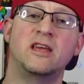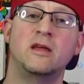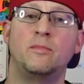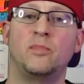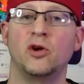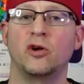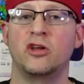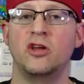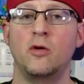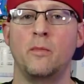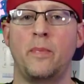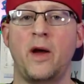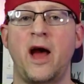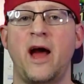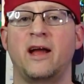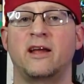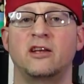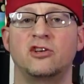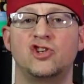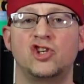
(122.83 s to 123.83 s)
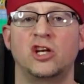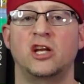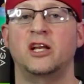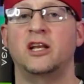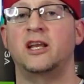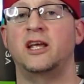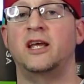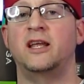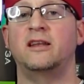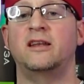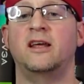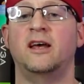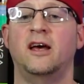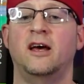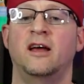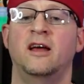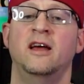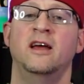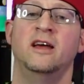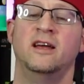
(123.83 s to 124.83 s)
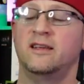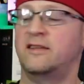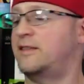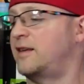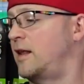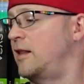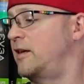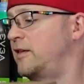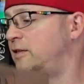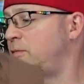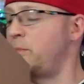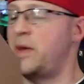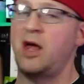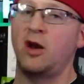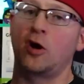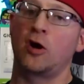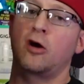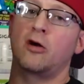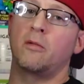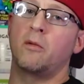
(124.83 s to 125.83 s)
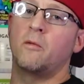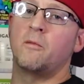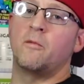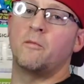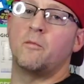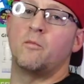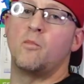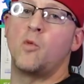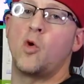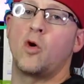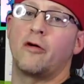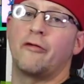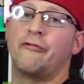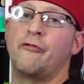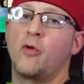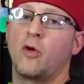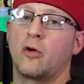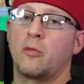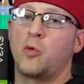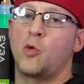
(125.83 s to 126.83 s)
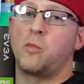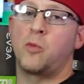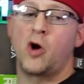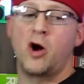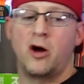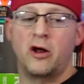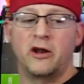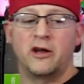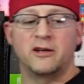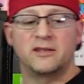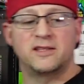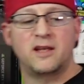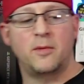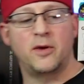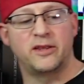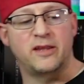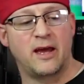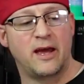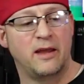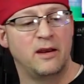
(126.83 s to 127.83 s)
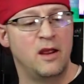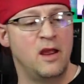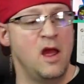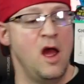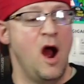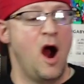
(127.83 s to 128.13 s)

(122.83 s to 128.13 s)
Keep your cute packaging and sell us better, more affordable products. How about that?